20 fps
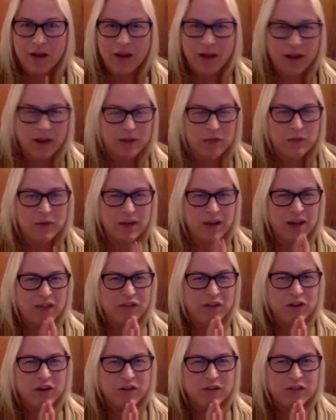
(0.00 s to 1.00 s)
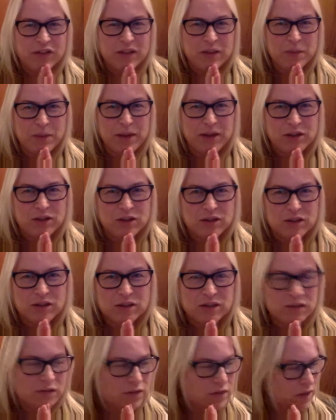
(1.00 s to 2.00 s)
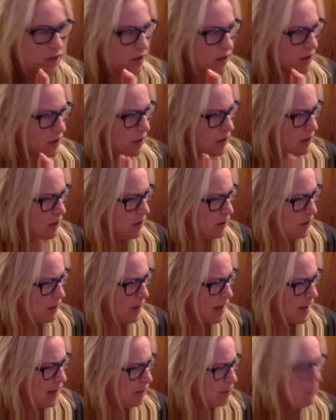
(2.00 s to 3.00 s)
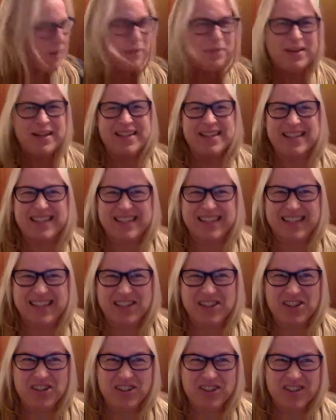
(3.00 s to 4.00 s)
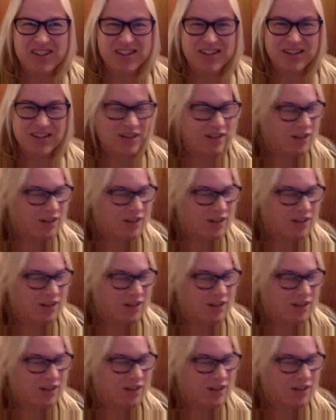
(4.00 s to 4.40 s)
You haven't heard of Cleopatra? Maybe he's at Caesars?